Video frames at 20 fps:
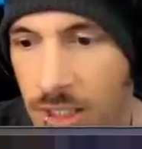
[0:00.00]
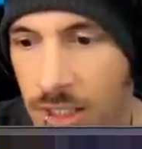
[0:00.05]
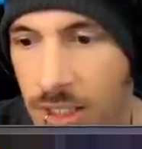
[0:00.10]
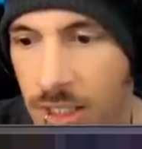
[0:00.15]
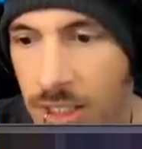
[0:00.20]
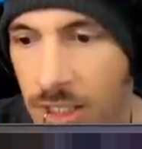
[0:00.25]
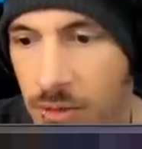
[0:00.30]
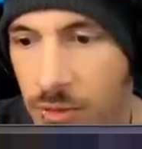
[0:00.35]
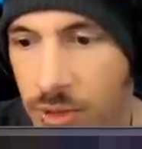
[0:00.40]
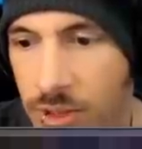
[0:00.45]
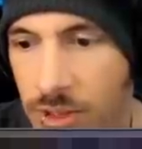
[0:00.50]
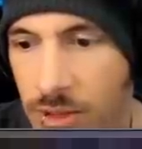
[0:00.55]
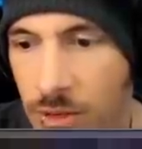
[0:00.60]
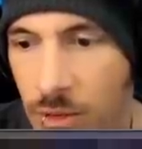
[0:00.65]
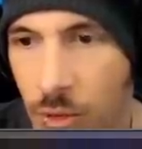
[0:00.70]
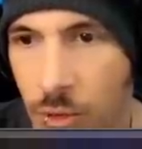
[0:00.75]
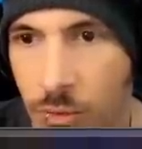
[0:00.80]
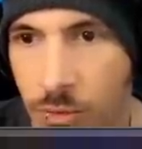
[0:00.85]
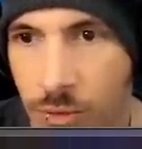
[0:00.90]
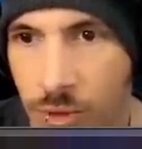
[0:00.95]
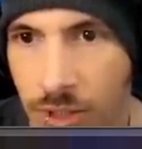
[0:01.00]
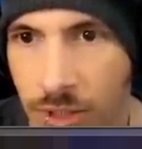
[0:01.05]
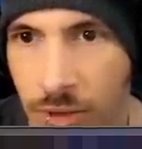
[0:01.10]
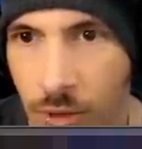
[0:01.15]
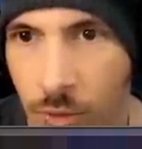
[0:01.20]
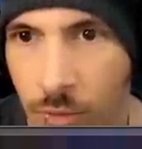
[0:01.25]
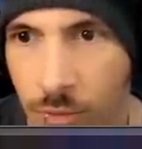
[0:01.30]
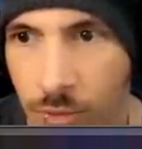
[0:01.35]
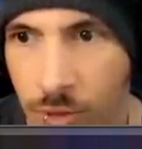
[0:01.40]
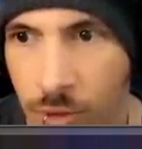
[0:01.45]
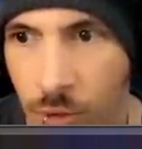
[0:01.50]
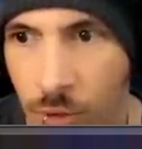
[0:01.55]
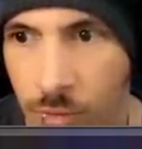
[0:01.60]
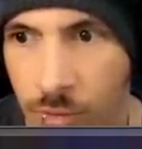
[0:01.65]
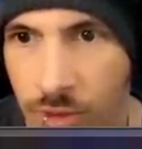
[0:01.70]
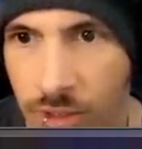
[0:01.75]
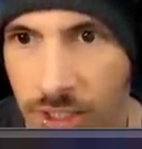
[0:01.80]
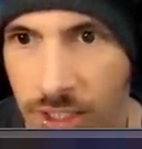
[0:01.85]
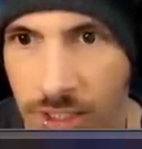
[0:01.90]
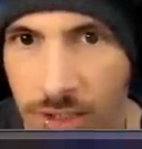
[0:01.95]
Ariel over and over and
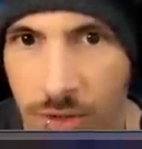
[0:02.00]
over again.